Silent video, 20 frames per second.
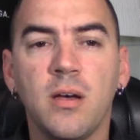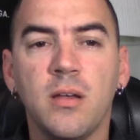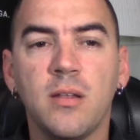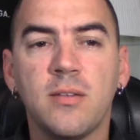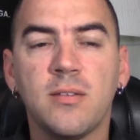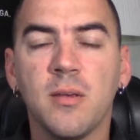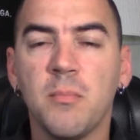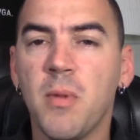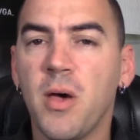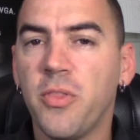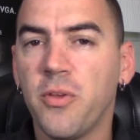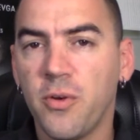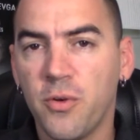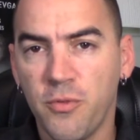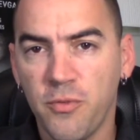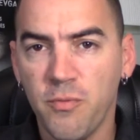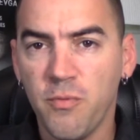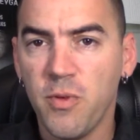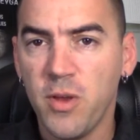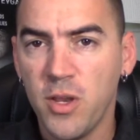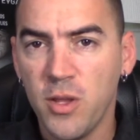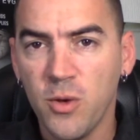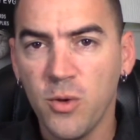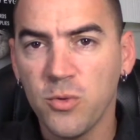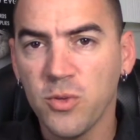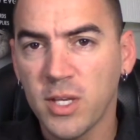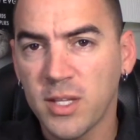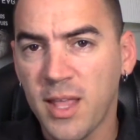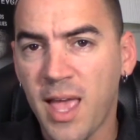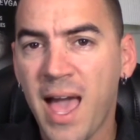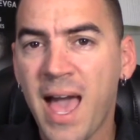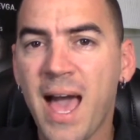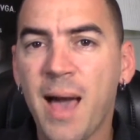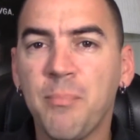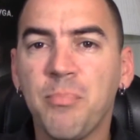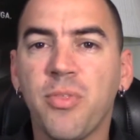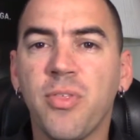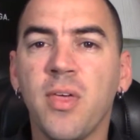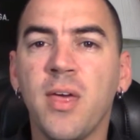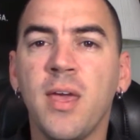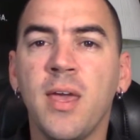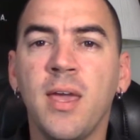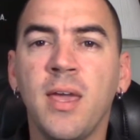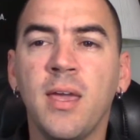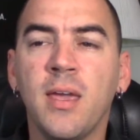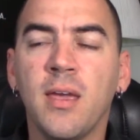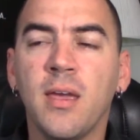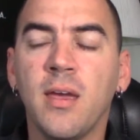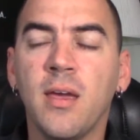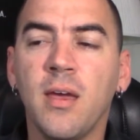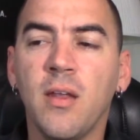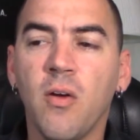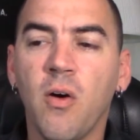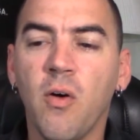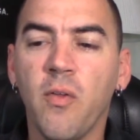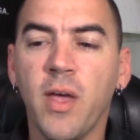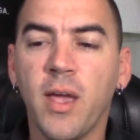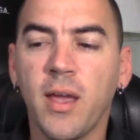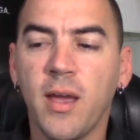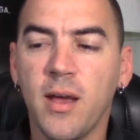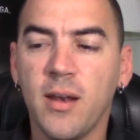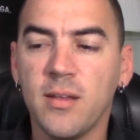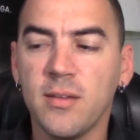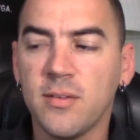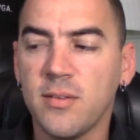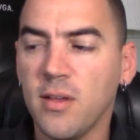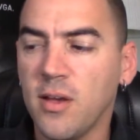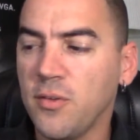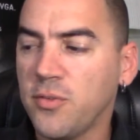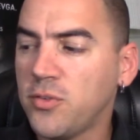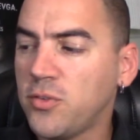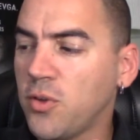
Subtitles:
some other videos like the app thing and all that kind of stuff.